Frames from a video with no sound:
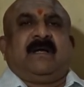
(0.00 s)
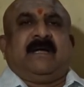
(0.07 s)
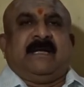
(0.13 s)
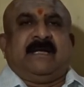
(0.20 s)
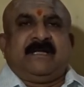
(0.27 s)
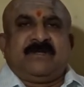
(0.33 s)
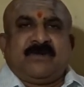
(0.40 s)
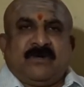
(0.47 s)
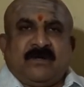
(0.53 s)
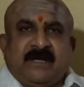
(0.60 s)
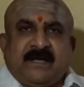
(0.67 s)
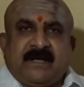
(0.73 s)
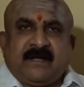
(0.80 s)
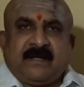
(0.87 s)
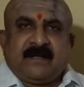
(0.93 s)
It is
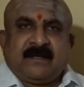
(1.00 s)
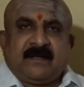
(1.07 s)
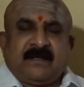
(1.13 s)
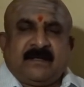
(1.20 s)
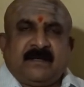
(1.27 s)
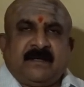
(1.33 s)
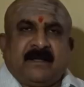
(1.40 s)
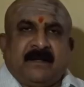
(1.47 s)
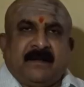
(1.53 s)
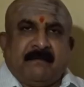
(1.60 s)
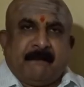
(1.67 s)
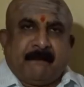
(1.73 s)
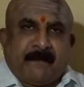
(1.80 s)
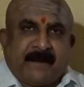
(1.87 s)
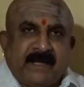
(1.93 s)
only
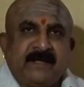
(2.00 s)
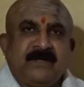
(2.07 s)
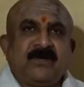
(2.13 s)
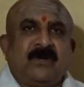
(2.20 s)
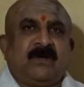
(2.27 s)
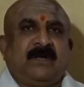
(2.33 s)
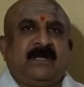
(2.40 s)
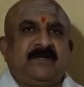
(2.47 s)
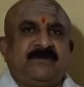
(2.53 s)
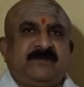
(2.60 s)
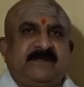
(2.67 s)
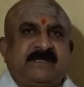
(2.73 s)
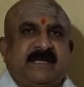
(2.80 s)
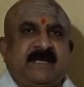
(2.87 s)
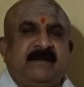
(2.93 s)
my knowledge
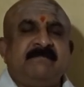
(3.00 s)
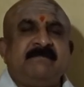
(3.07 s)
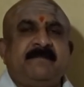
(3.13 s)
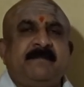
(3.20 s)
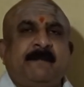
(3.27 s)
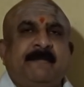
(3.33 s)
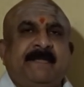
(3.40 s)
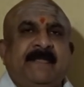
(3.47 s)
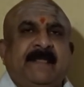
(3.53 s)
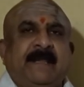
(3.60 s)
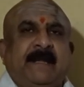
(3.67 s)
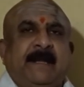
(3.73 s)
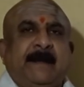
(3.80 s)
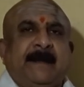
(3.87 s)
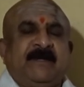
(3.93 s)
which I am
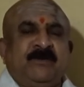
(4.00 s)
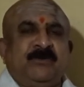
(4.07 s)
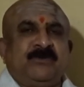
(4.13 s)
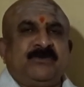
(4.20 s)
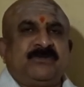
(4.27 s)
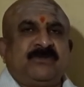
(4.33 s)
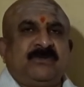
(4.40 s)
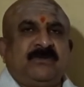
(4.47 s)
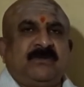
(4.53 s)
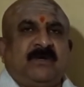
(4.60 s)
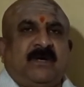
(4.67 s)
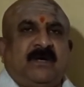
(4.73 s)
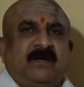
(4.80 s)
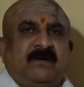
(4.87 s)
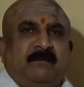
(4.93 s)
used to,
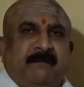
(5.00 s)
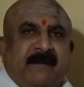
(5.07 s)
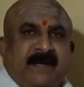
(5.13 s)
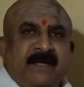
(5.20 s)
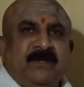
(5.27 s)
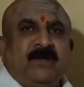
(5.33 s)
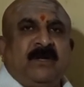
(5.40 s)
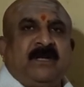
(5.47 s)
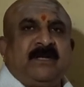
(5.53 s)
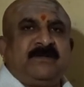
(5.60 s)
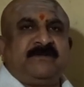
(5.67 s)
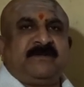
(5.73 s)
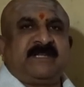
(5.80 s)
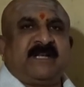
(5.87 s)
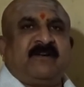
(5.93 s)
or my knowledge
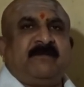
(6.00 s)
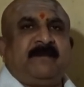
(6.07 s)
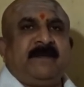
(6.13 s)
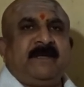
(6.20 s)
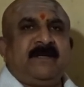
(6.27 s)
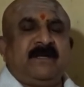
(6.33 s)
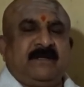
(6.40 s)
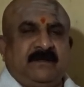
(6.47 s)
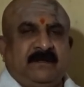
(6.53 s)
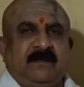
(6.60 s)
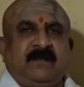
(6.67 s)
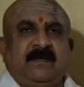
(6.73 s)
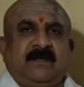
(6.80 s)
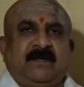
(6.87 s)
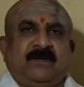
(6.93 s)
which I have been
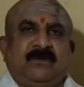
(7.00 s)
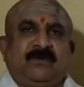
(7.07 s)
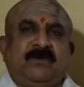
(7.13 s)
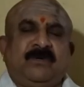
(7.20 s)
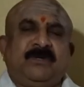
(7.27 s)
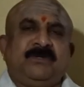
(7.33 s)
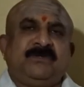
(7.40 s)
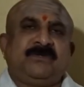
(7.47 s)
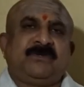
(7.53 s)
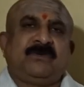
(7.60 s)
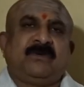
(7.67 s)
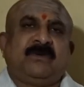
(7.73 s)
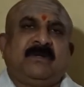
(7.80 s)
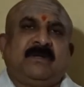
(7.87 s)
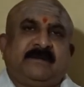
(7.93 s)
going
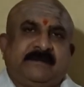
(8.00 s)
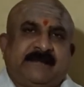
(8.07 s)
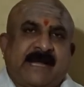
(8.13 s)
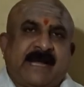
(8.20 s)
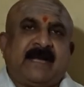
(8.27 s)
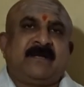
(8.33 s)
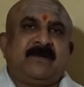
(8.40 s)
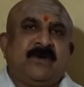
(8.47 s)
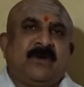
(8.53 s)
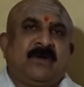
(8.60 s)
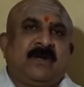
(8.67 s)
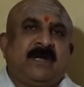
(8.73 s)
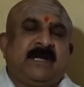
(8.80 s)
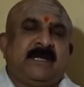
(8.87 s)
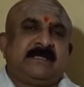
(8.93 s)
through, that
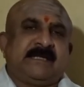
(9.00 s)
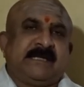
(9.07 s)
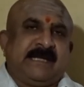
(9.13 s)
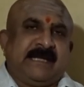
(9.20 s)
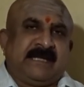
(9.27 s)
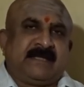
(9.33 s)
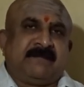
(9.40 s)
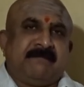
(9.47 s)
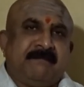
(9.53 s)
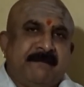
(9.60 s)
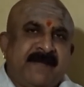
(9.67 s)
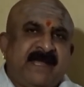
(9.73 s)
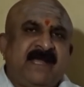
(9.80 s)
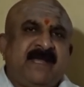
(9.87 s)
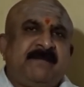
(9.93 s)
knowledge, it
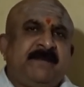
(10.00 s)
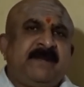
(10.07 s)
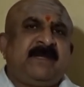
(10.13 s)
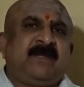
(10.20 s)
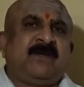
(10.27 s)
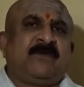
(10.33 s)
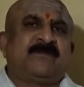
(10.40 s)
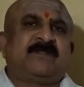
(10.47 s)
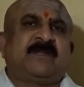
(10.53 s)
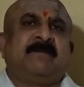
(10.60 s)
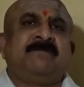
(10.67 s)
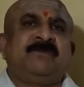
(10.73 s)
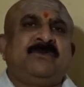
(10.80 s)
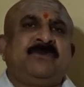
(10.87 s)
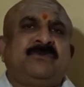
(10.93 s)
may be of
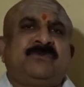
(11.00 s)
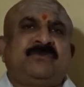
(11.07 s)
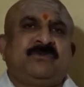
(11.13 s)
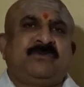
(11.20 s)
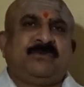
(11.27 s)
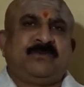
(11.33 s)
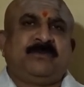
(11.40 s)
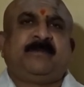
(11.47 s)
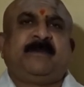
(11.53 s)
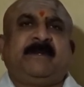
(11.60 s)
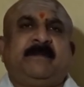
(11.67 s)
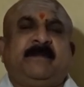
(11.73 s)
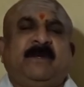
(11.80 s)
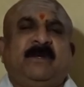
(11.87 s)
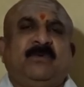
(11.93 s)
some use to you
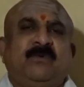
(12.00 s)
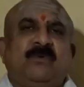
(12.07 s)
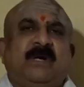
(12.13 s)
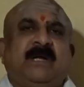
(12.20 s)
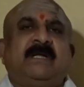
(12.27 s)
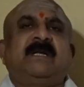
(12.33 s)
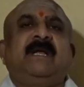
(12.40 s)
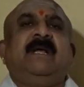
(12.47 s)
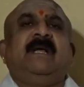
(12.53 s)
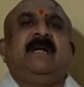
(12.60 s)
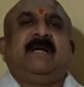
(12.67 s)
people who are